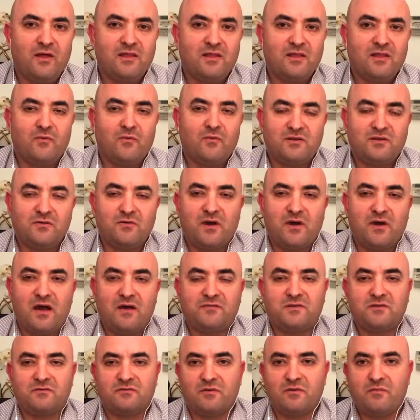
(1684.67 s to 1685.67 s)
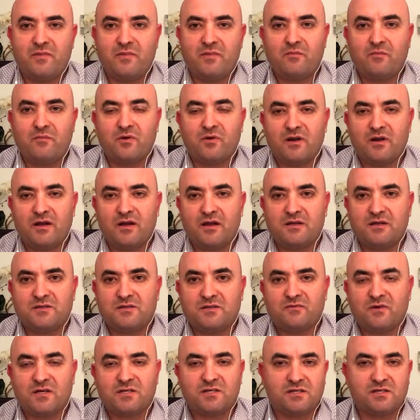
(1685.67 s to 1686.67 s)
that we do have to remember is
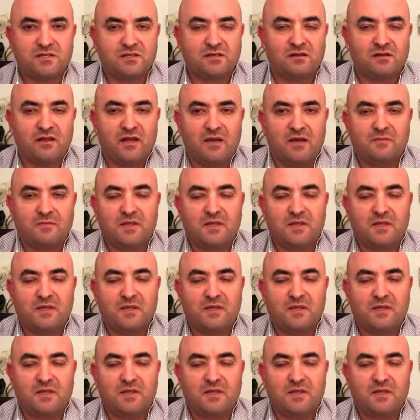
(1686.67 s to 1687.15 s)
Russians claim